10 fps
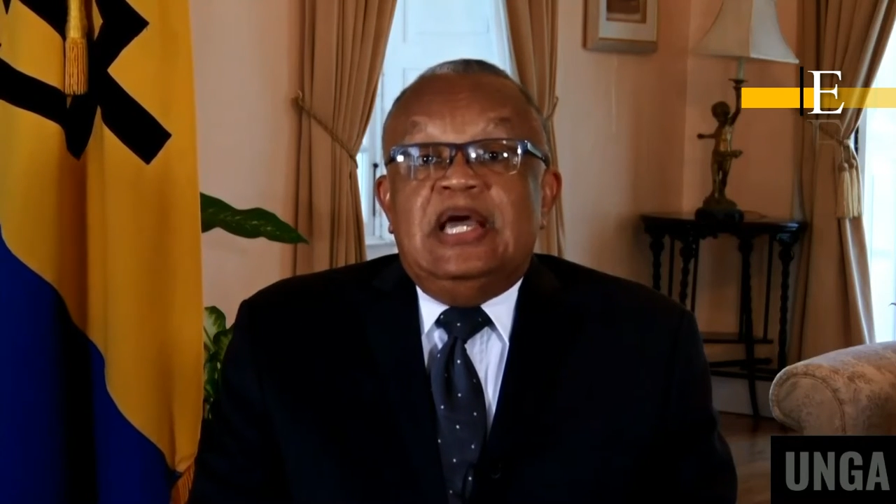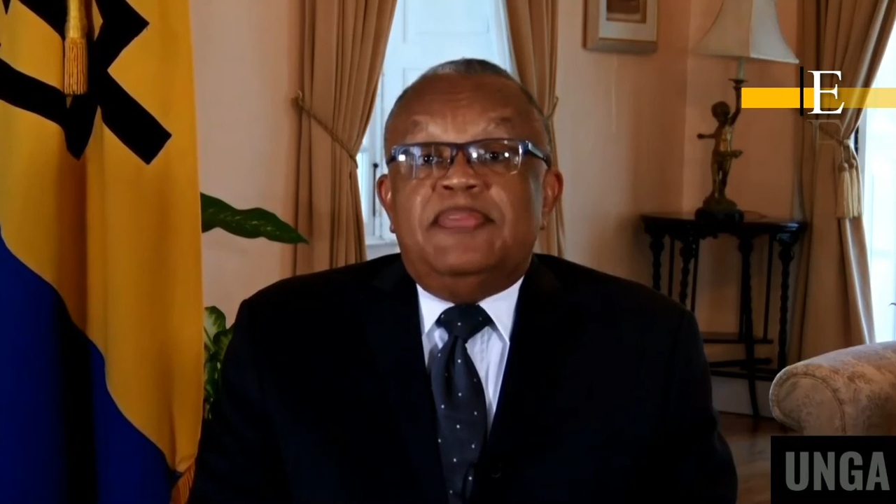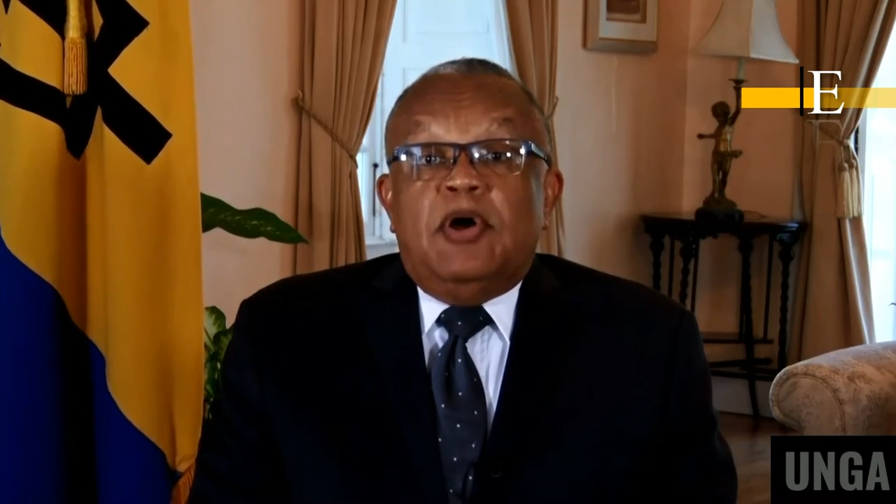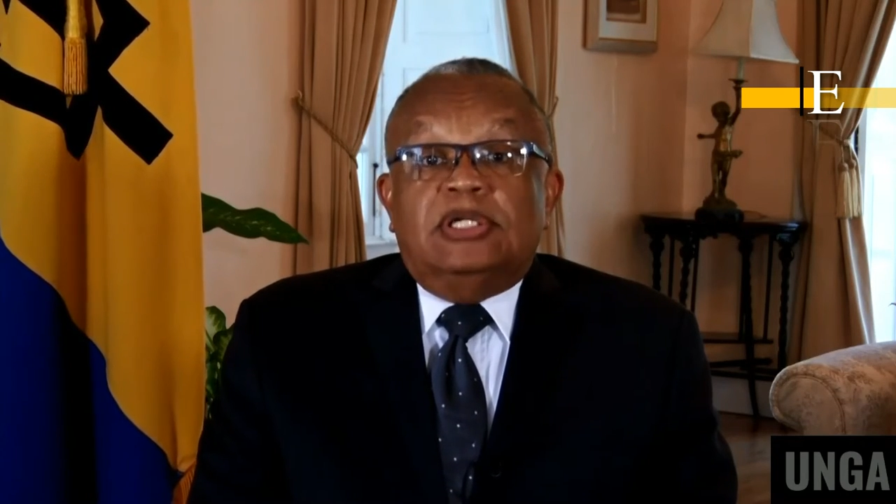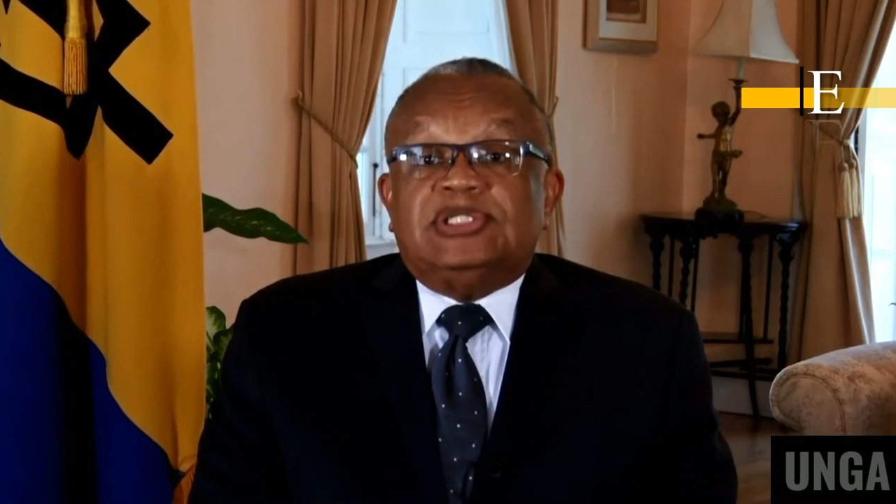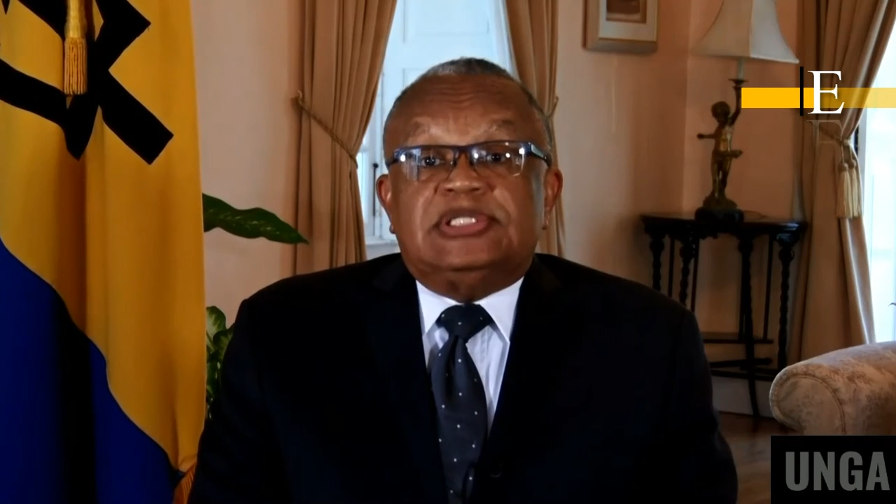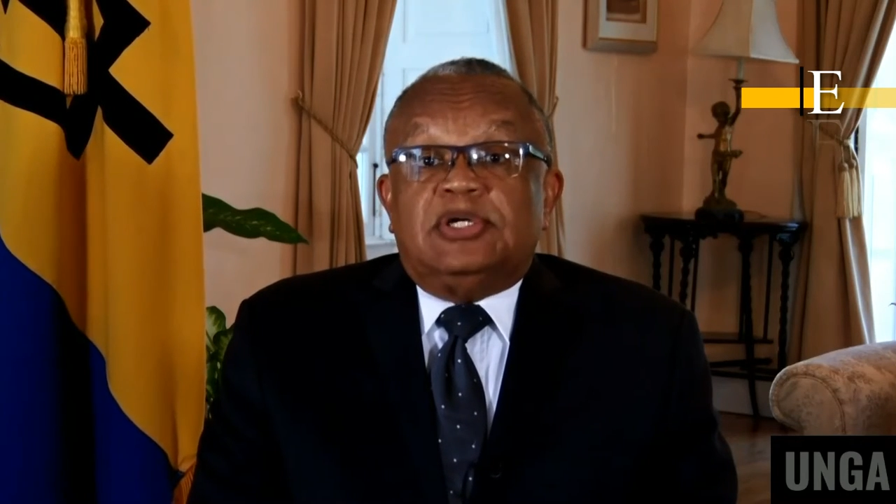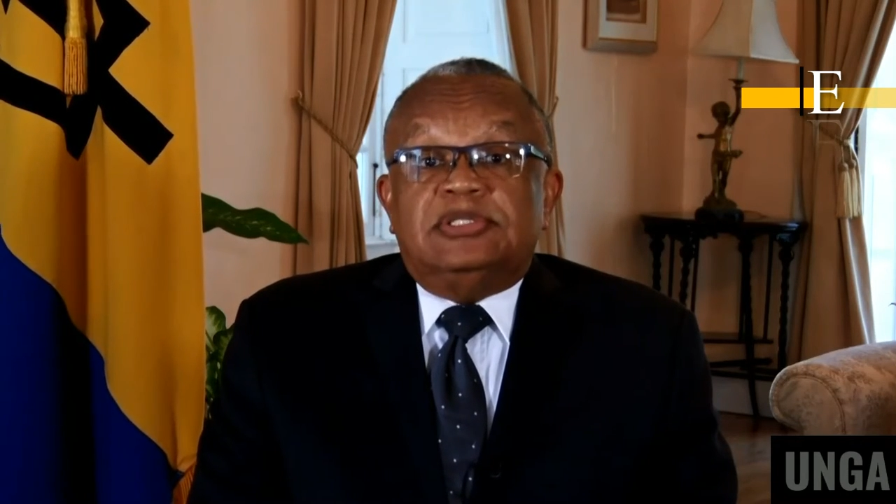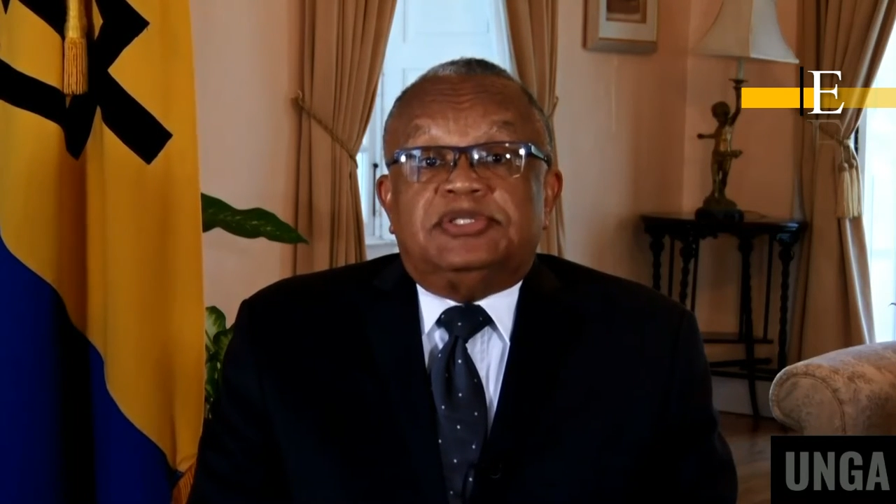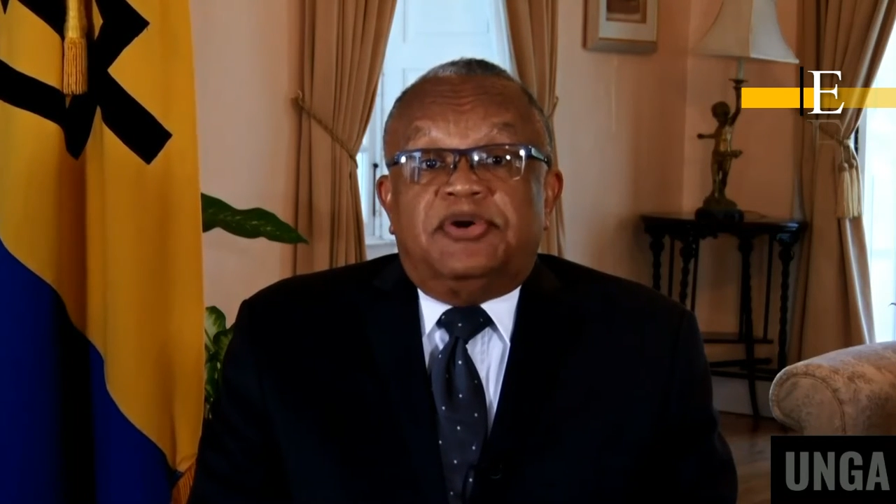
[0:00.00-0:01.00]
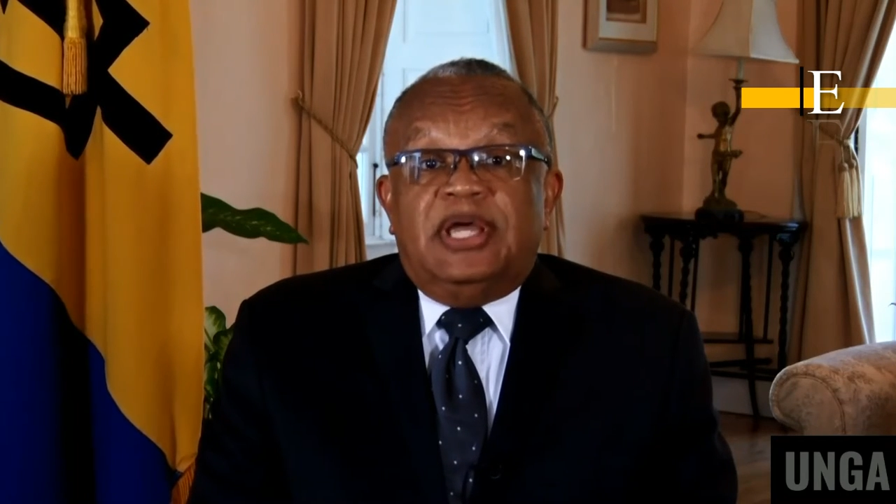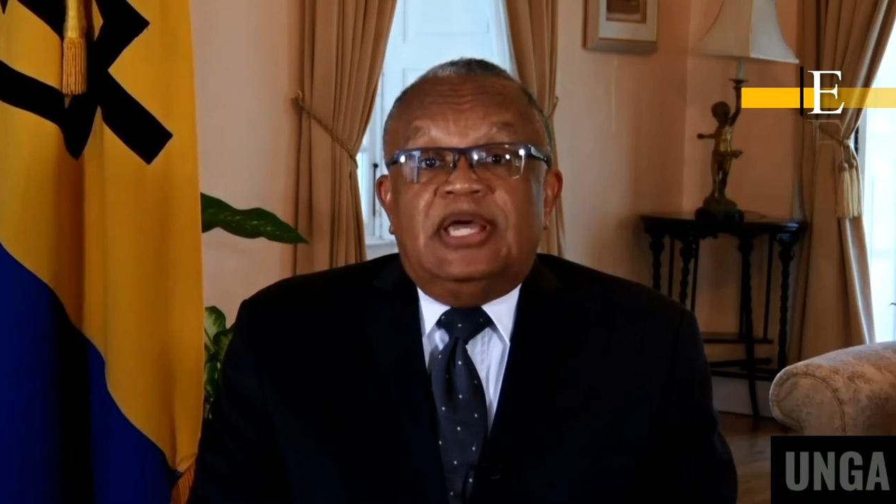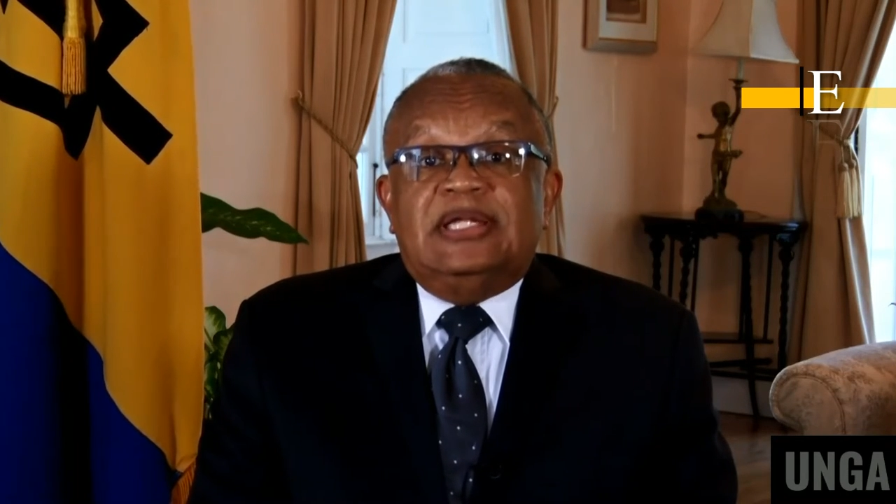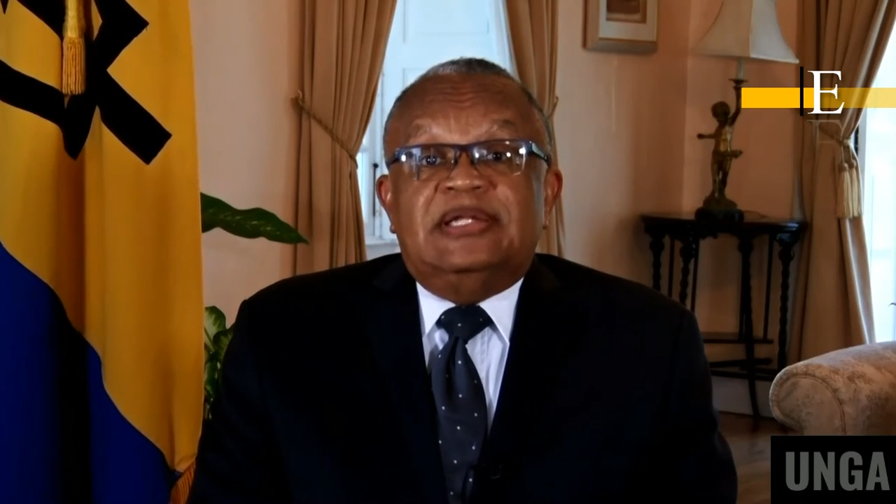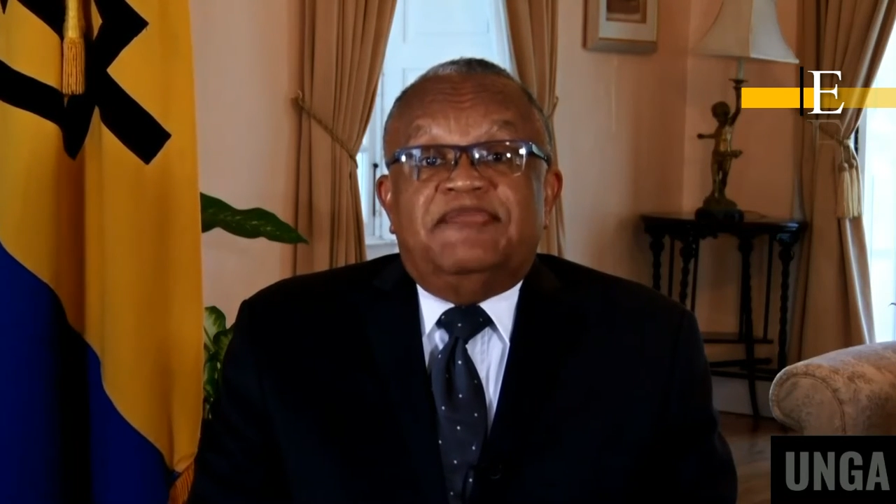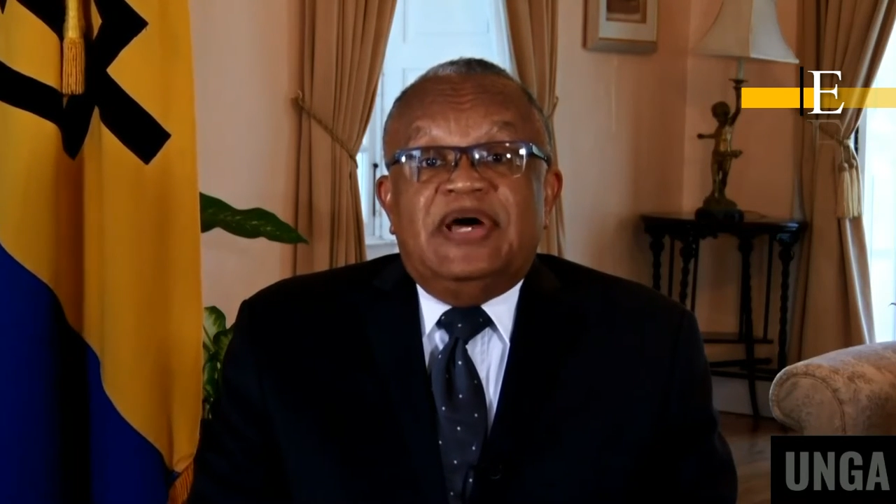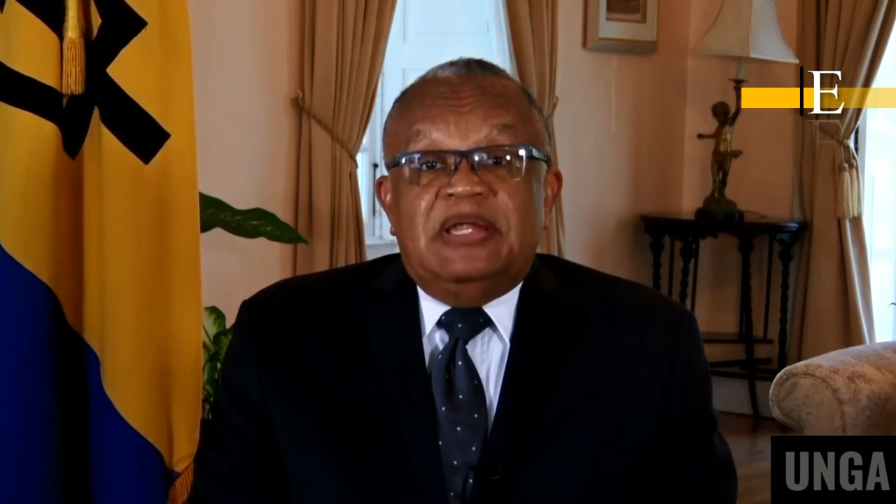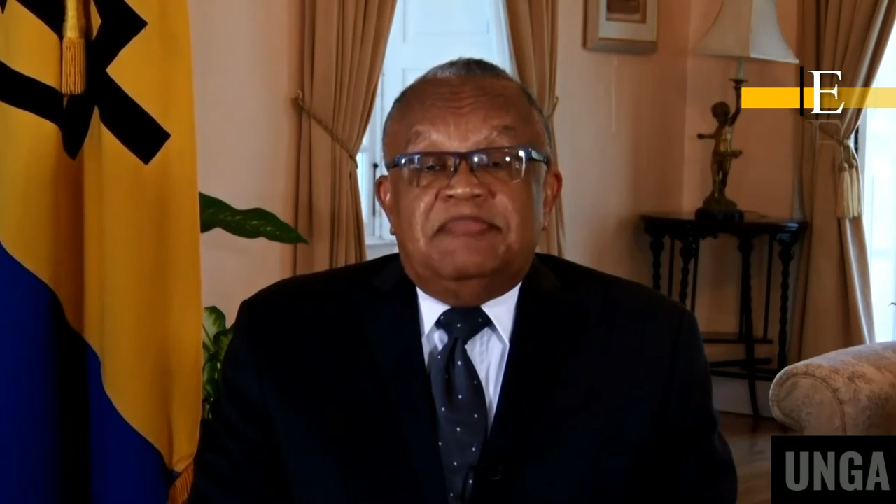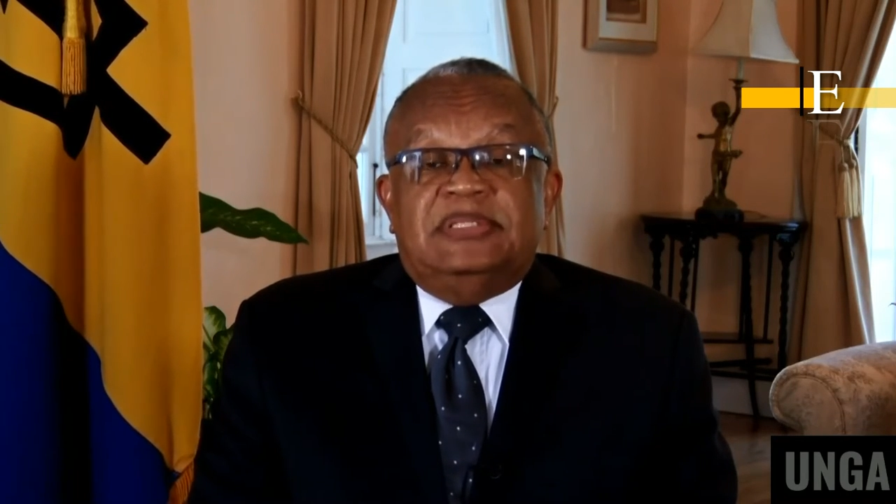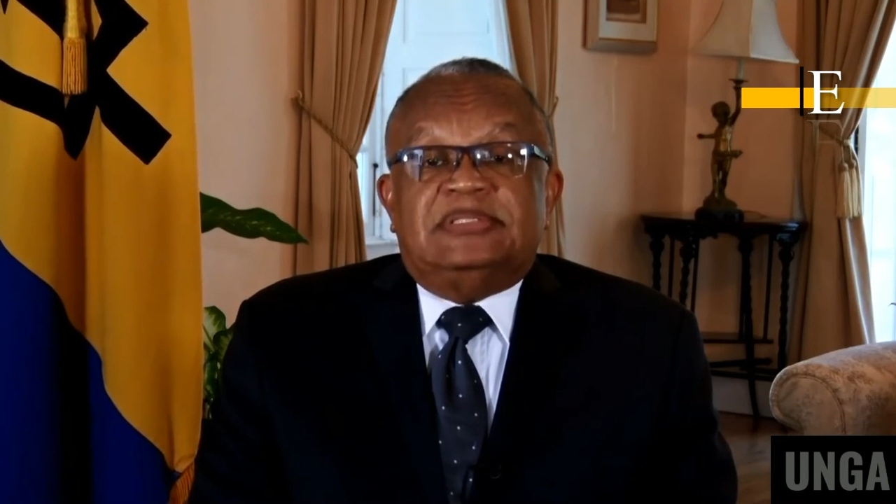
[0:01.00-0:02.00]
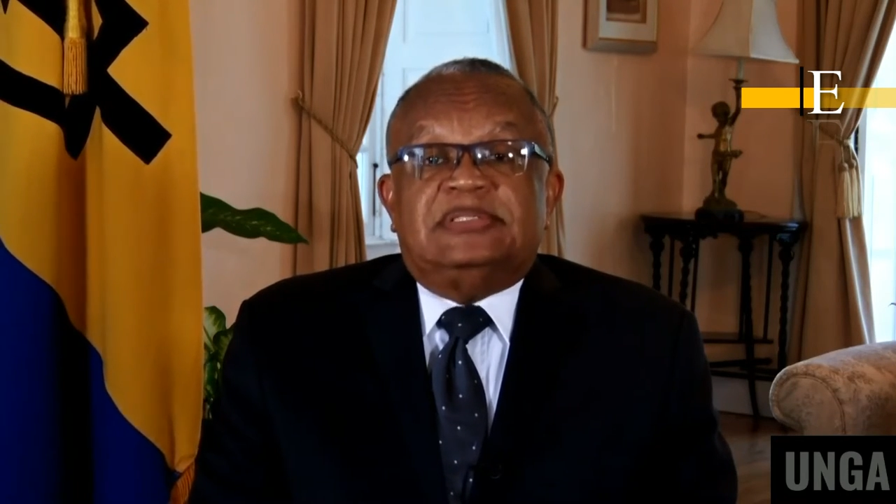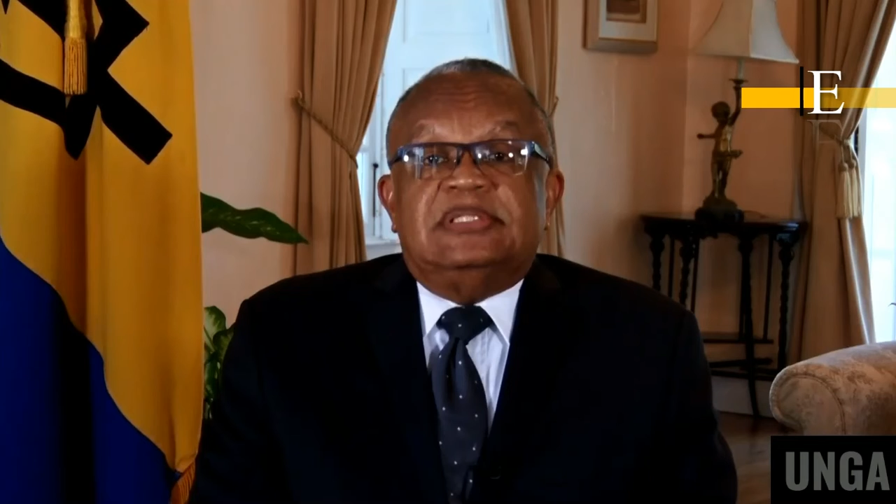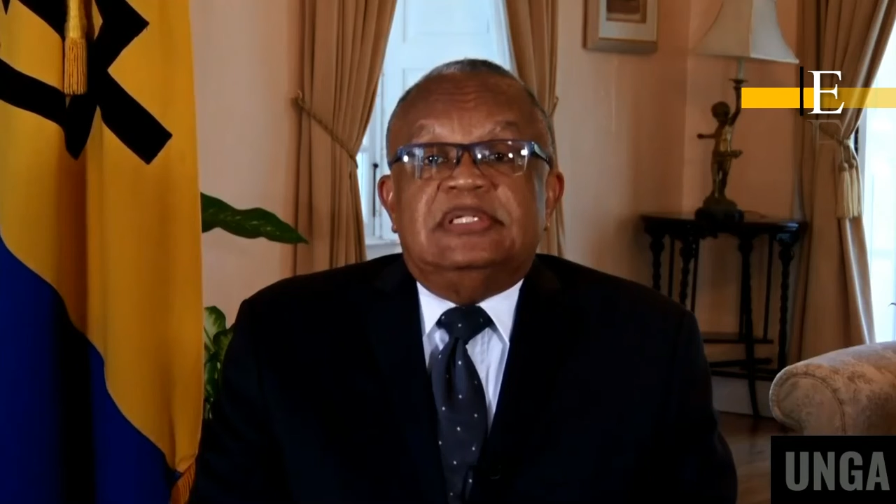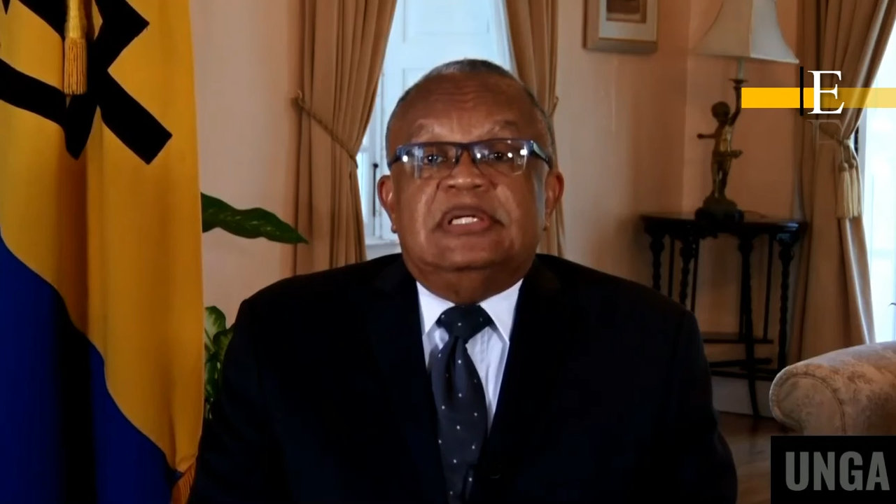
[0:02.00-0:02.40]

not just on trade and development,